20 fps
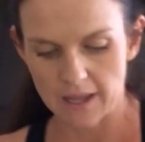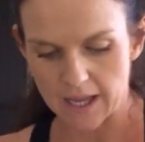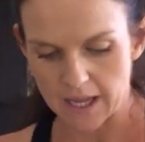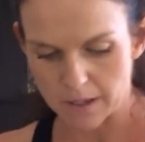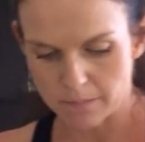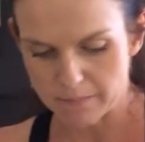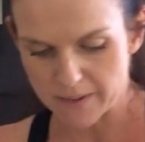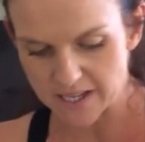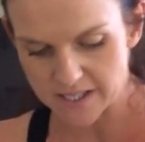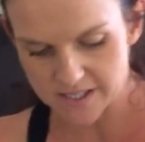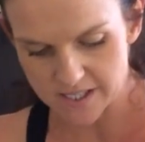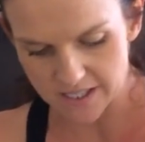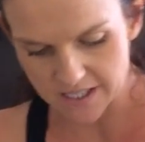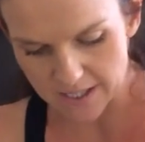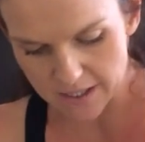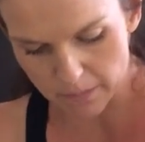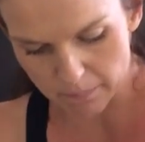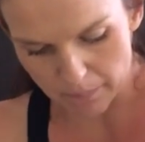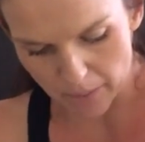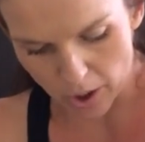and mix it
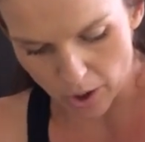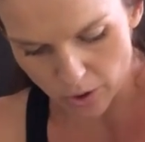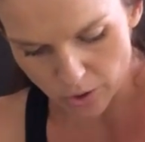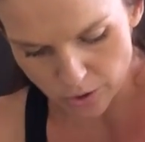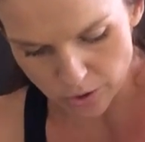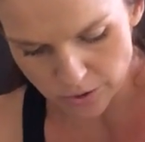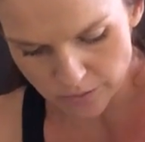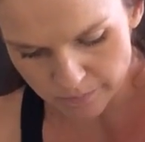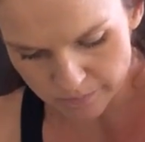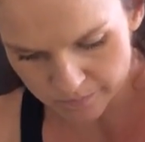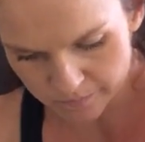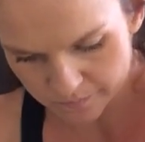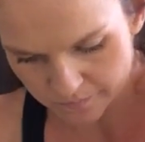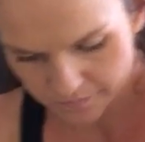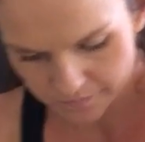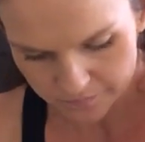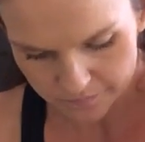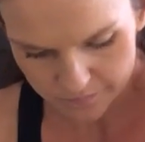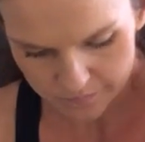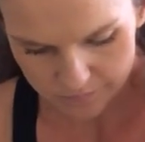in a bowl
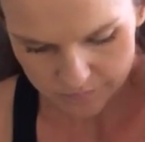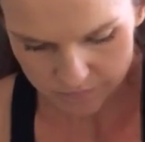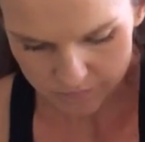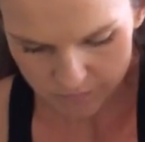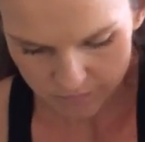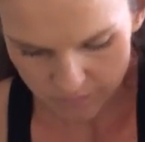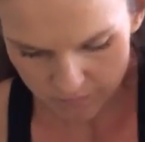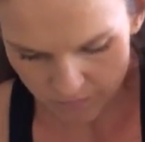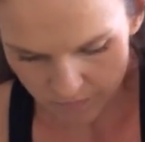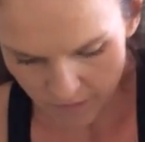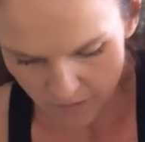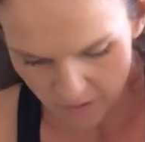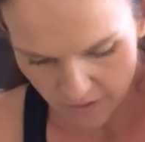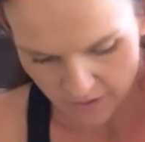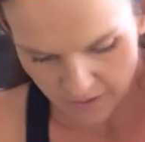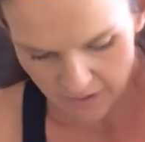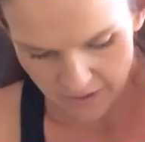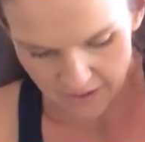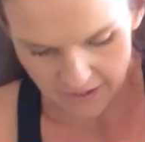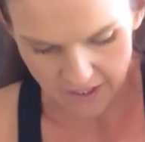
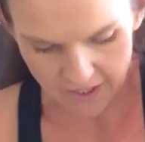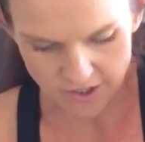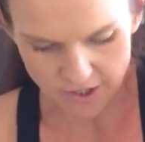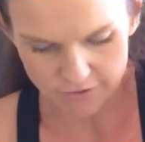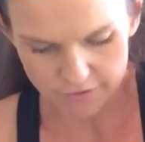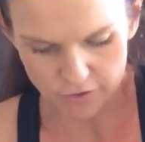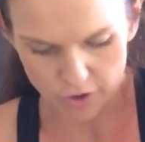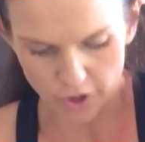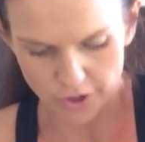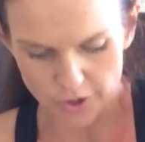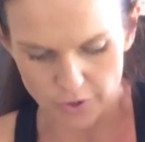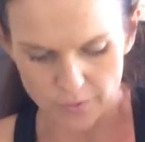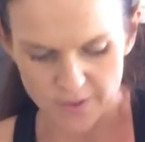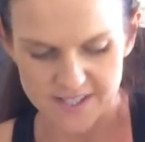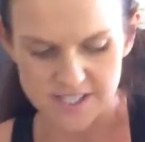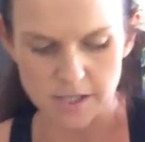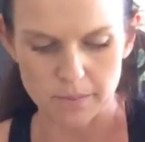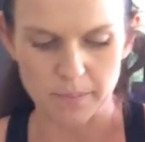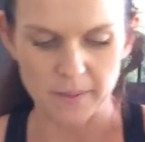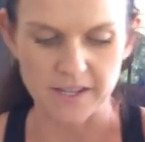and you've got your
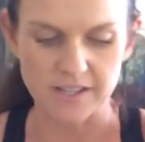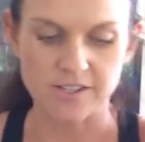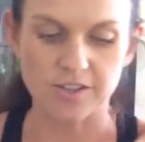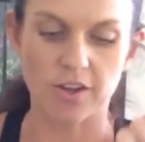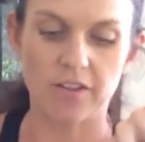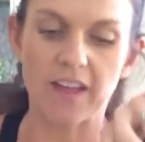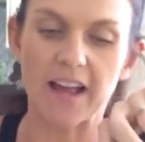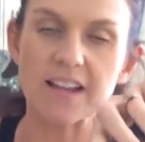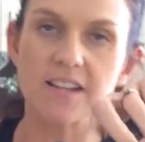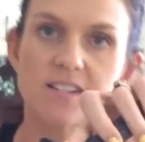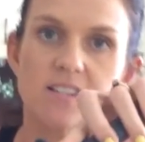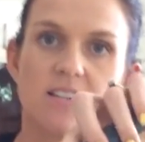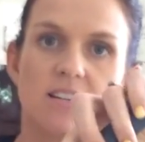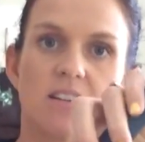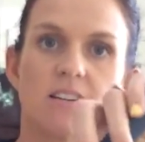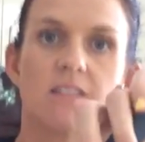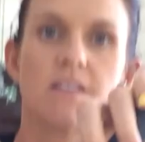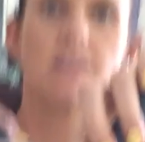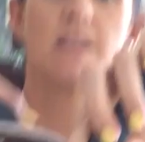recipe. So that's